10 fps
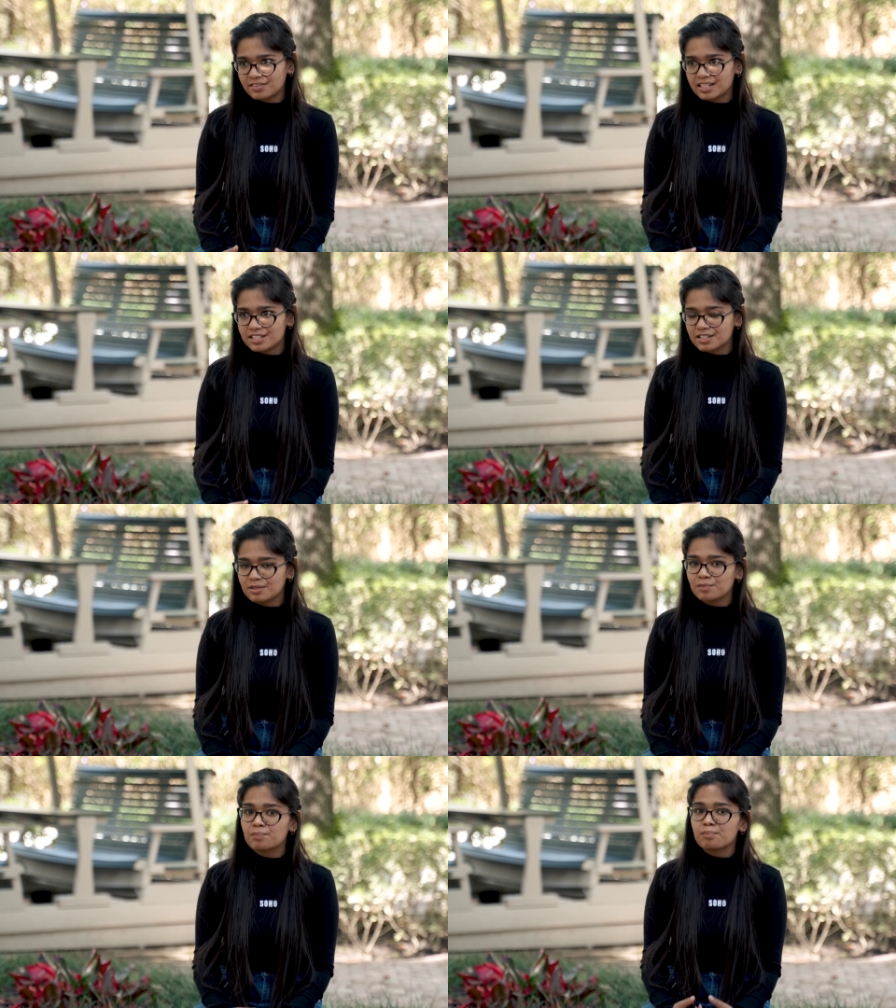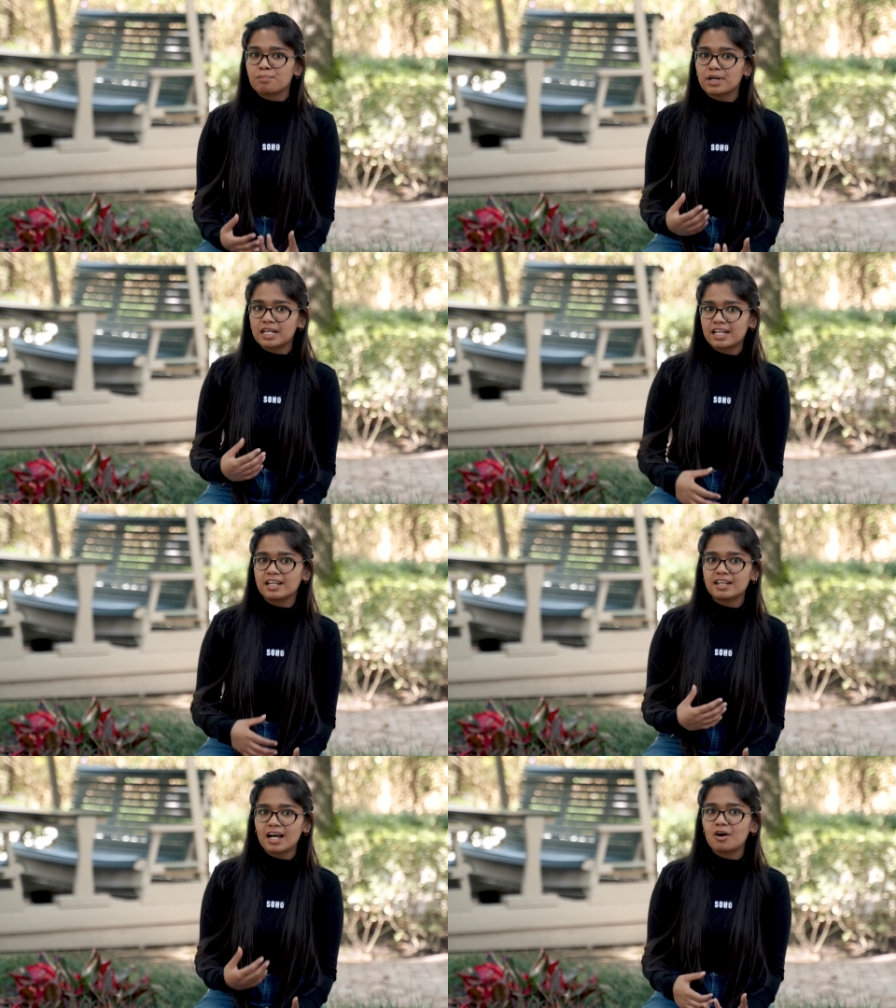religion, but
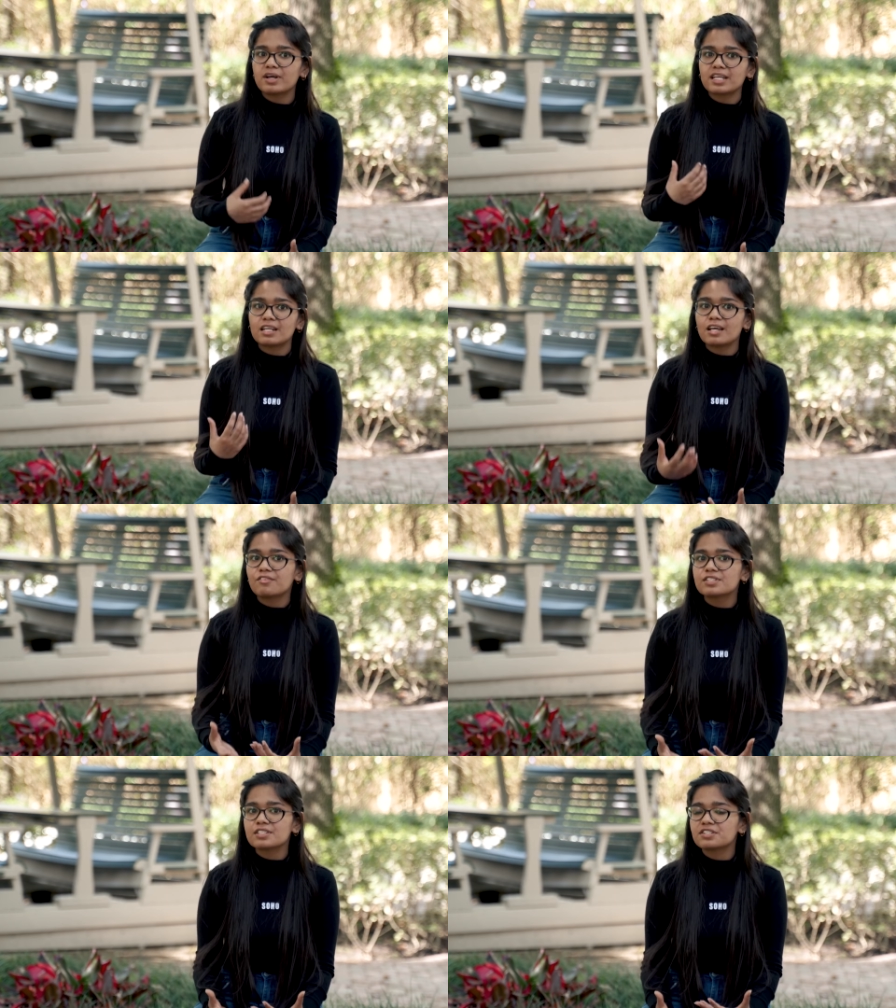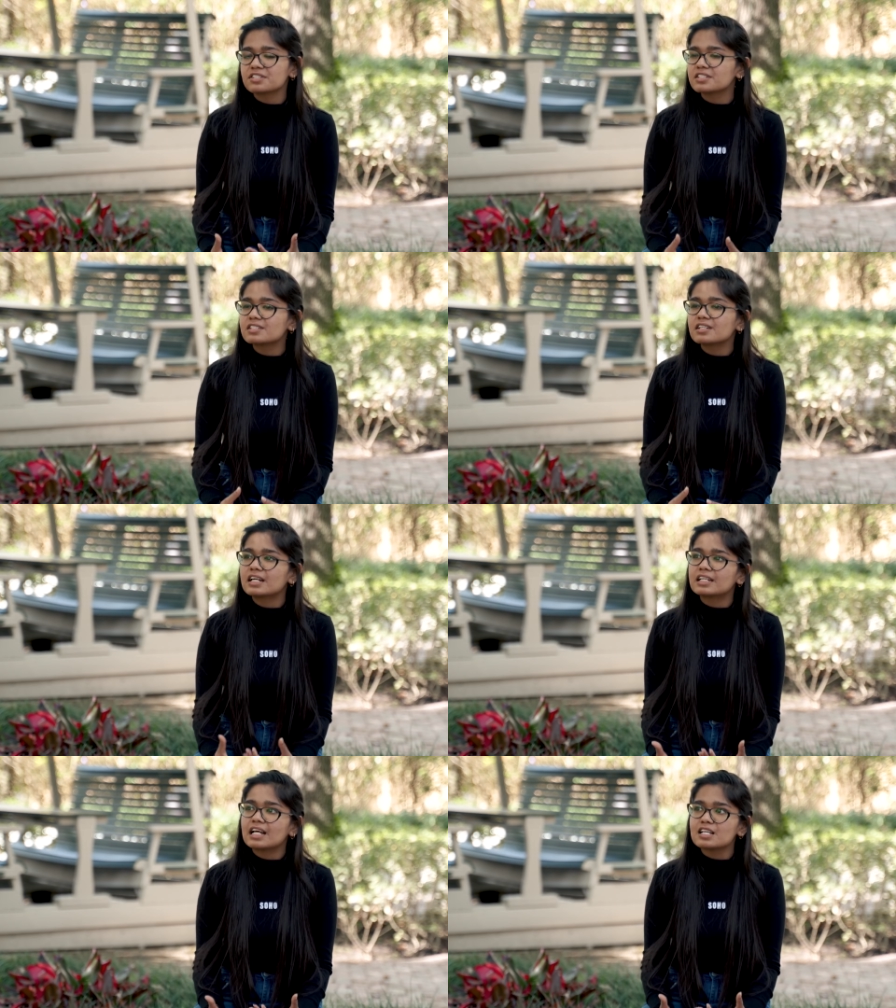here now I can envisage
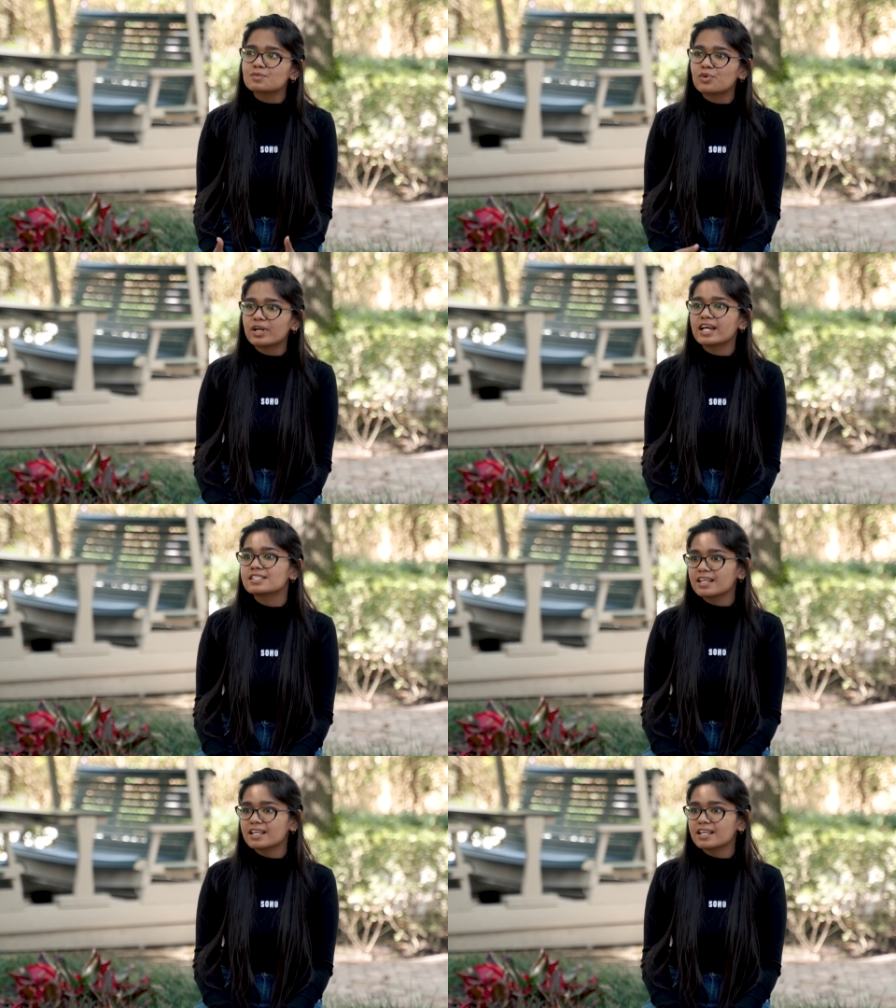it as more like